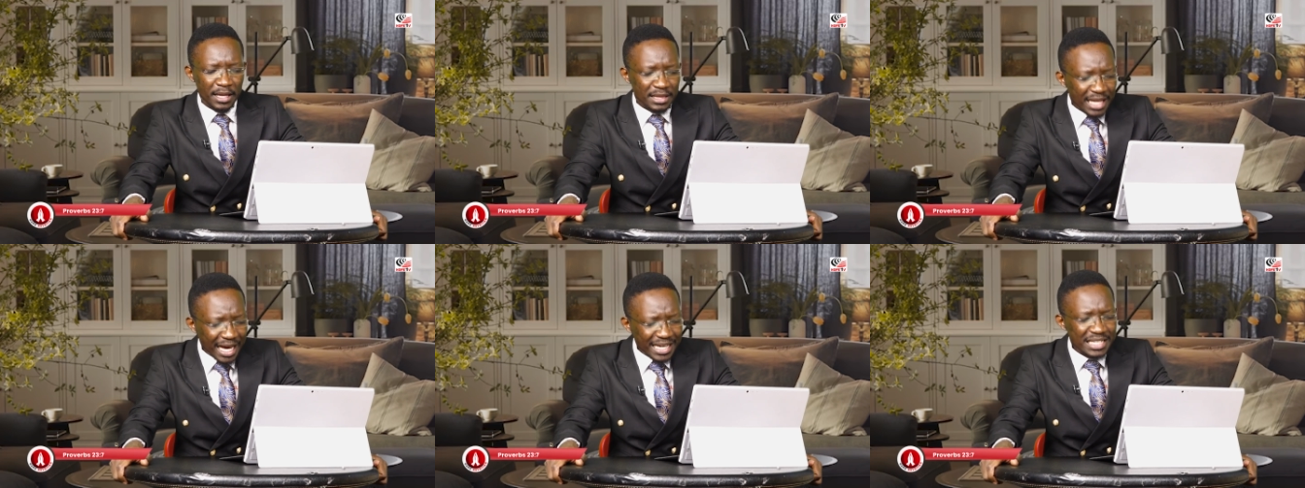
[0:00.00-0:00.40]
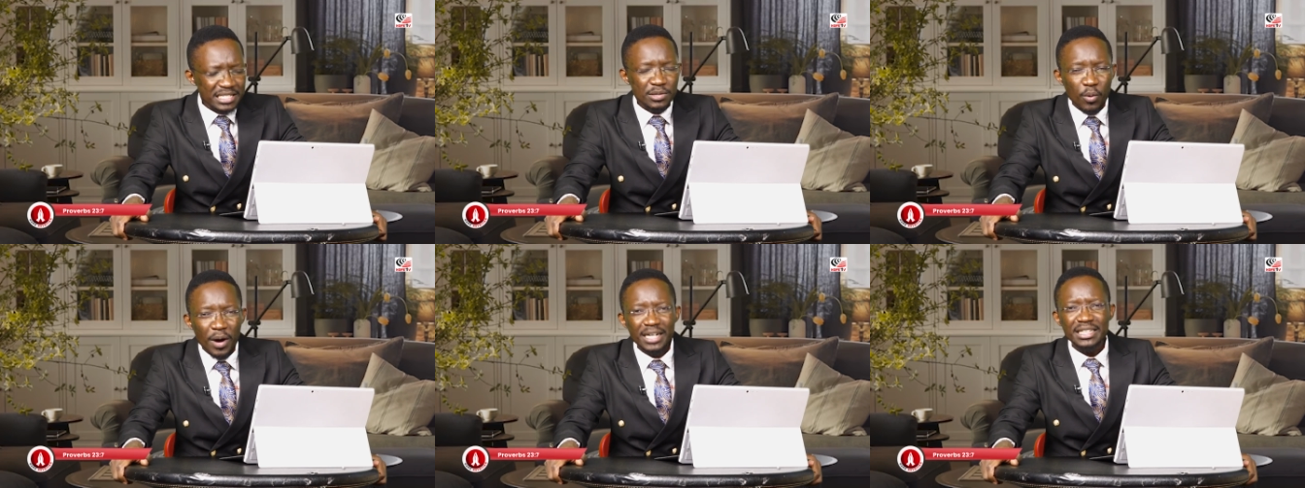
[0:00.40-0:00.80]
That
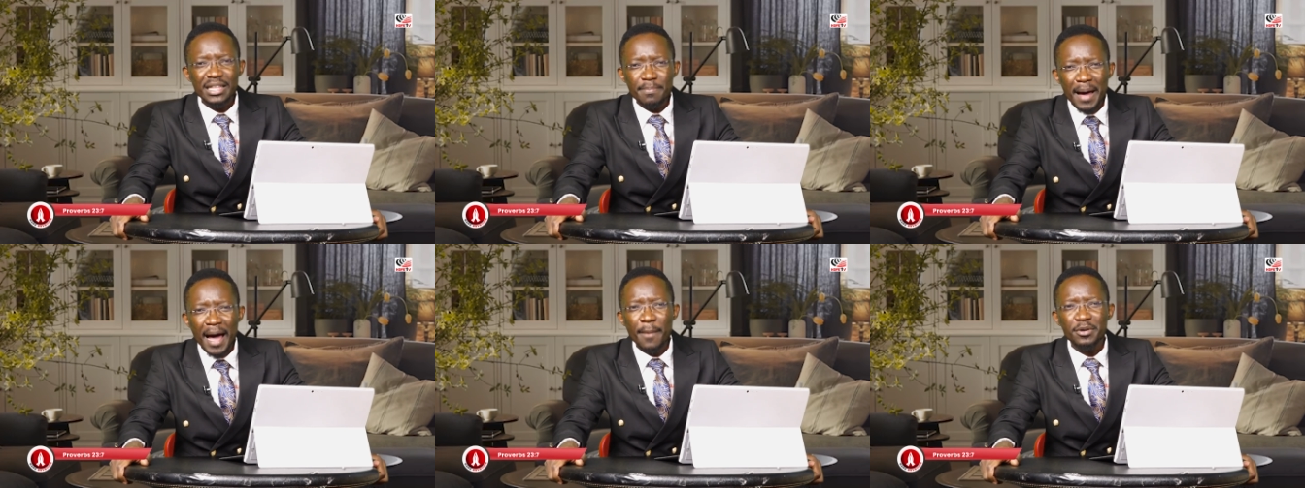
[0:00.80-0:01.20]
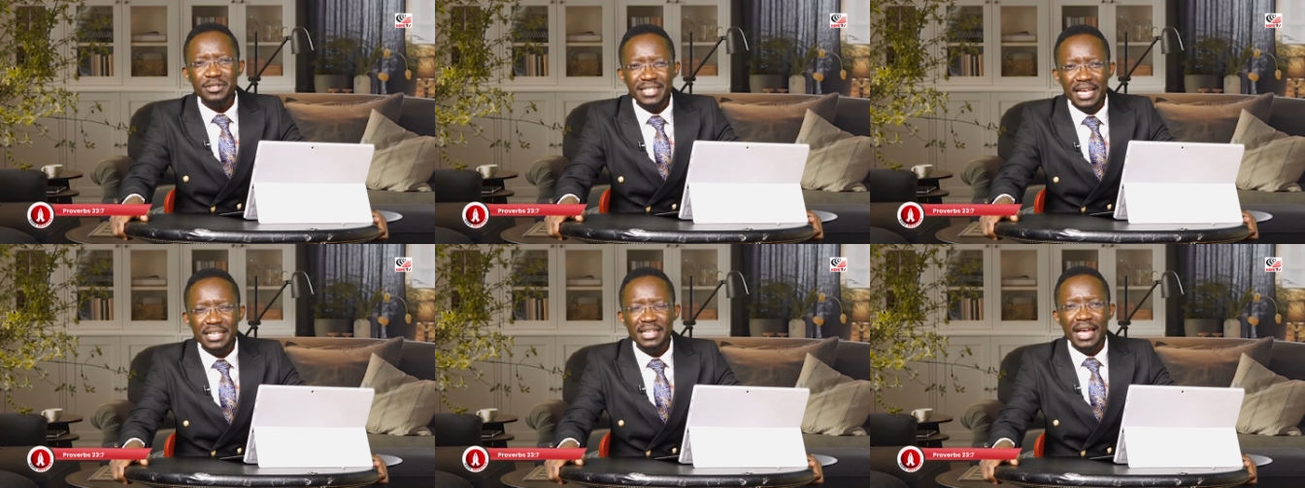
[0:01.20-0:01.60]
is what the Bible
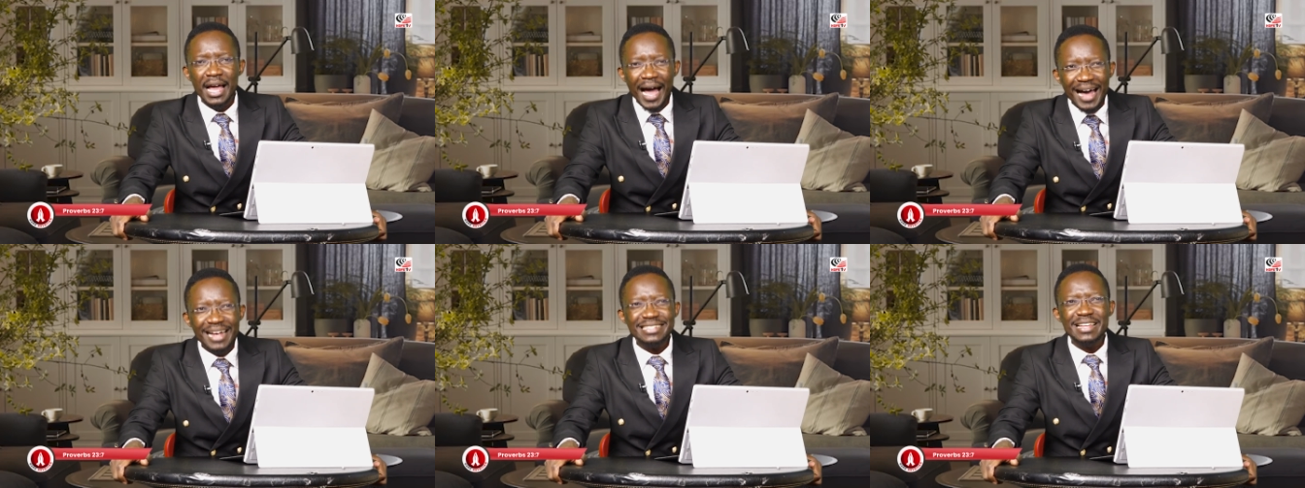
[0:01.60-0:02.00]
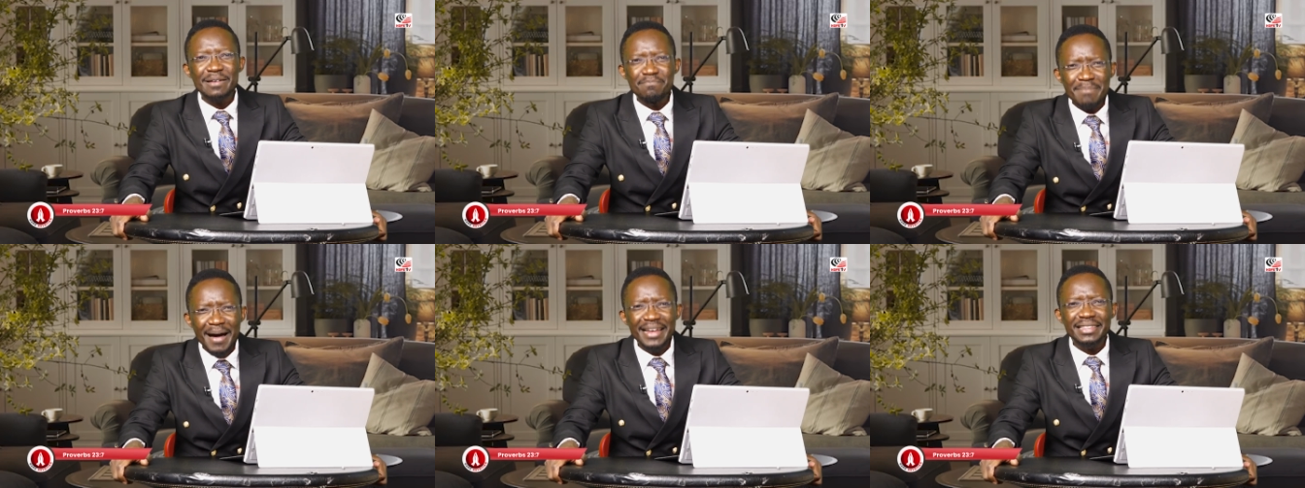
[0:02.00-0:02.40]
says. As a
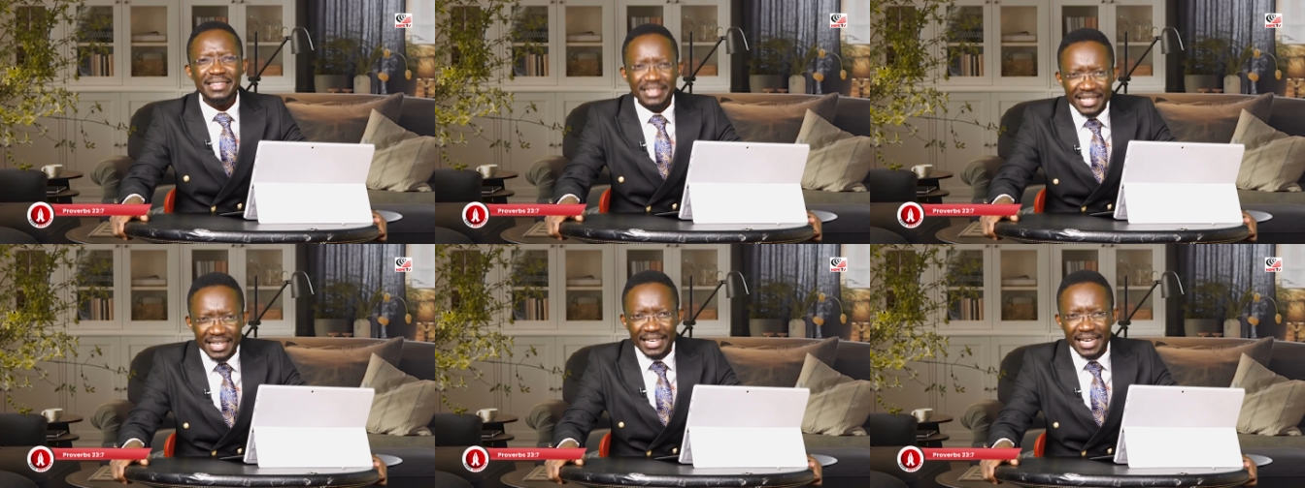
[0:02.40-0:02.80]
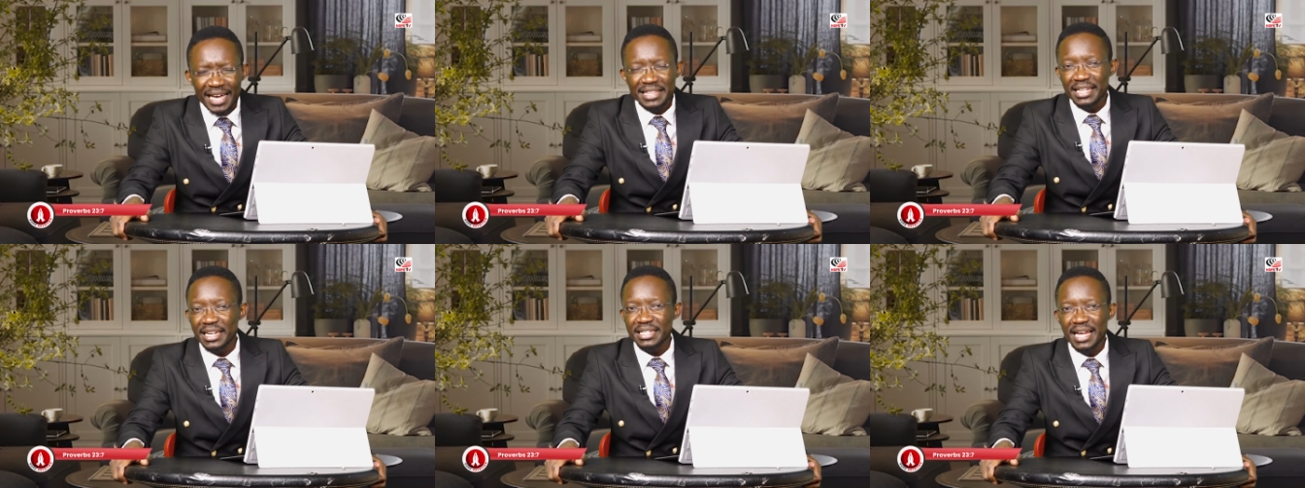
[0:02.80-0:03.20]
man
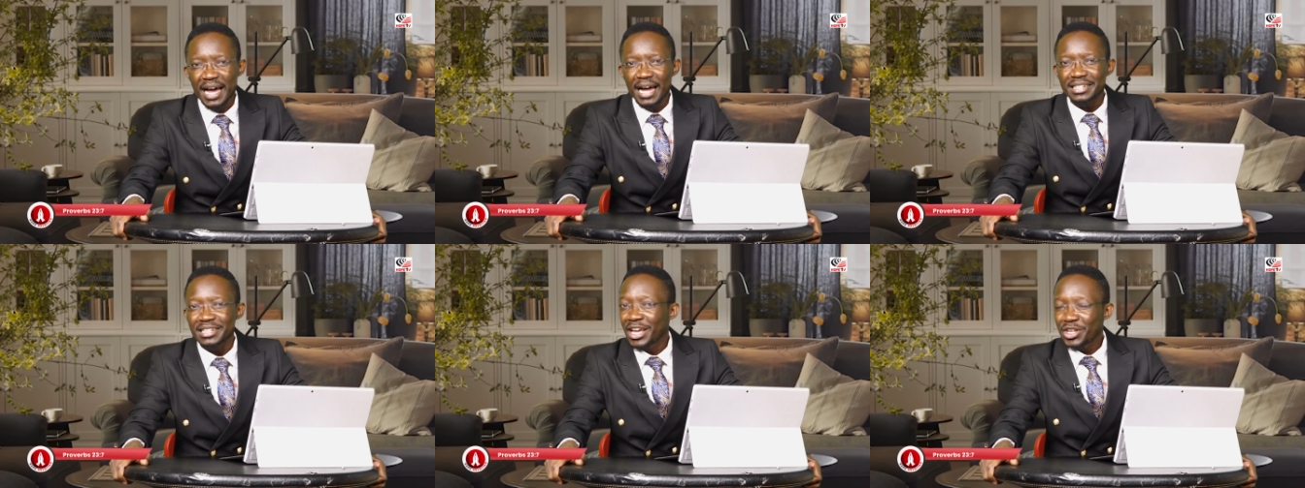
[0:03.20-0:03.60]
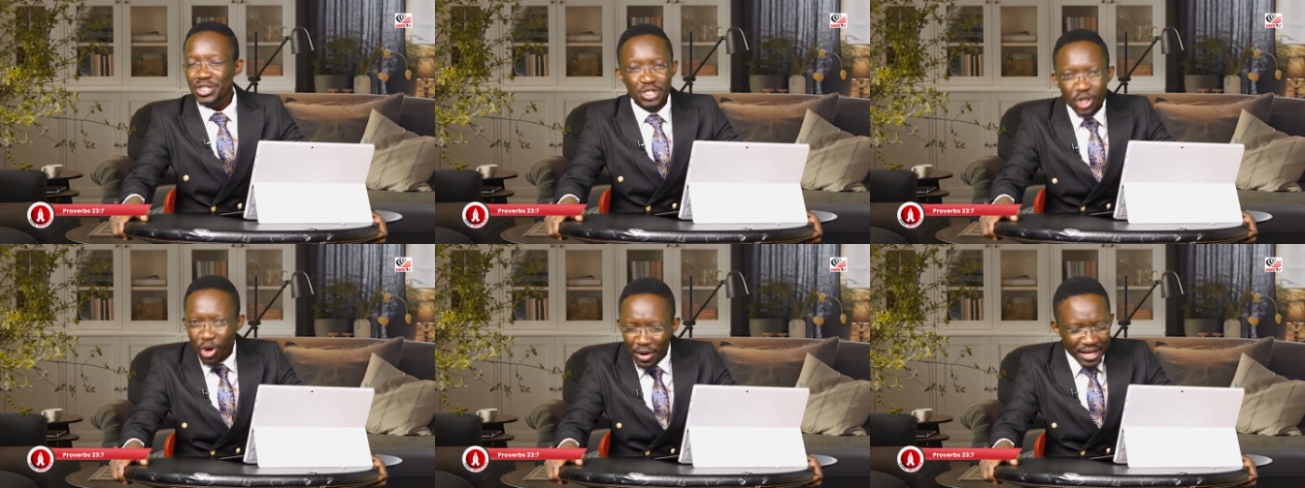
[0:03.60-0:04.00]
thinketh in his heart,
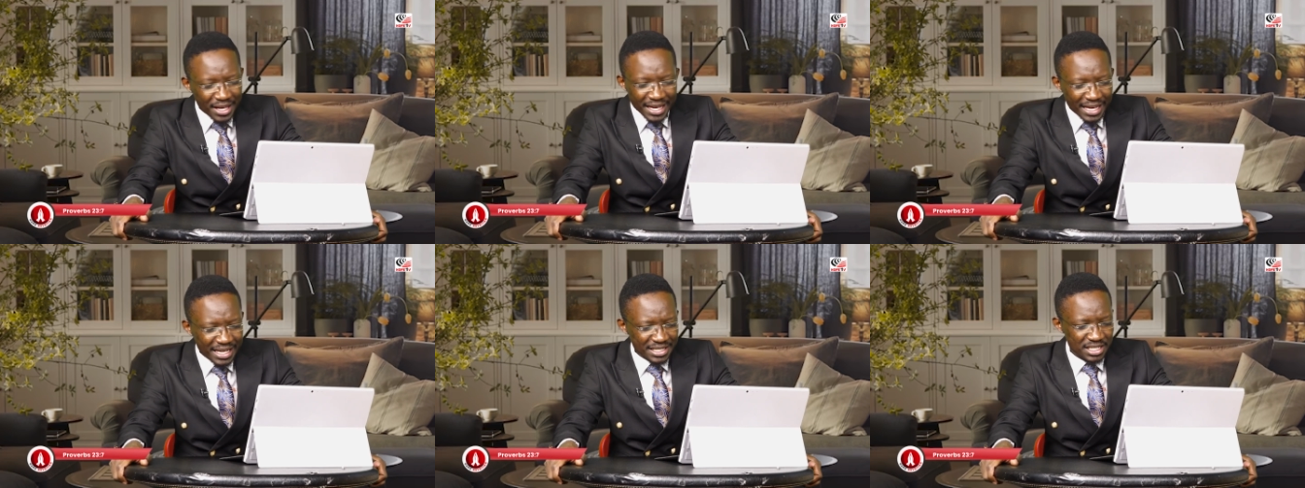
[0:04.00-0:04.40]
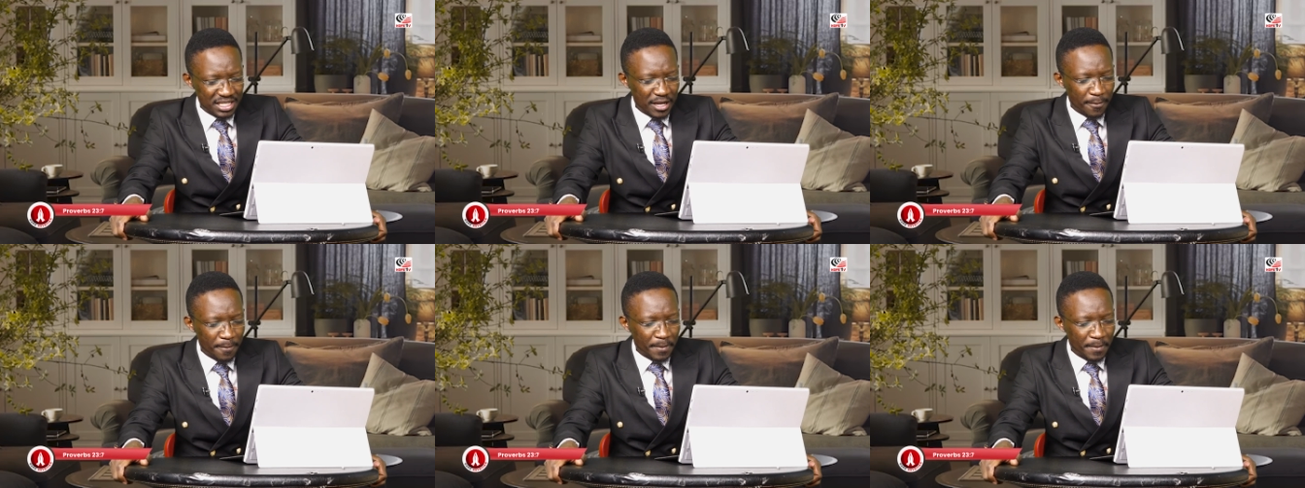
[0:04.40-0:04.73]
so he is.